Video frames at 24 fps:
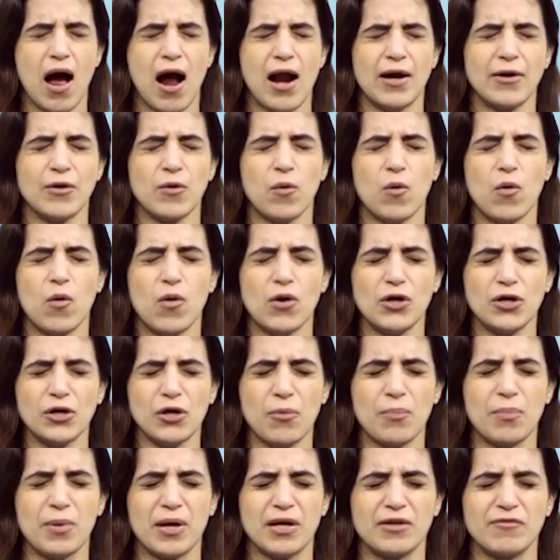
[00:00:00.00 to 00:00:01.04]
and hold
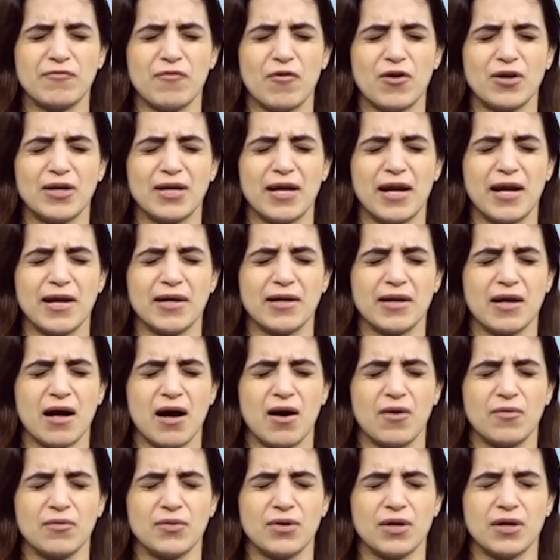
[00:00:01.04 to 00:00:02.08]
your breath for 10
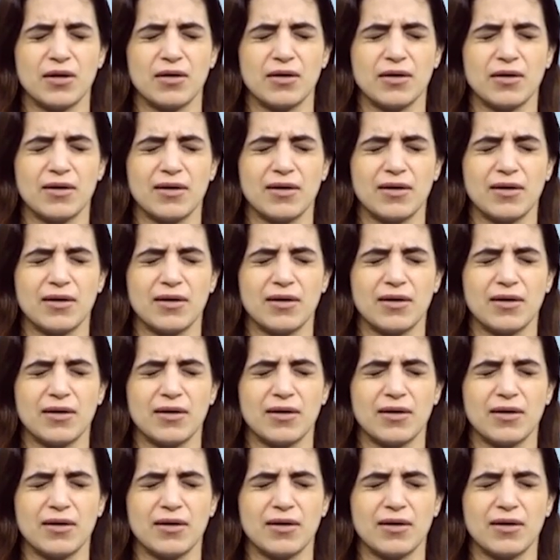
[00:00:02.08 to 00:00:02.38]
count.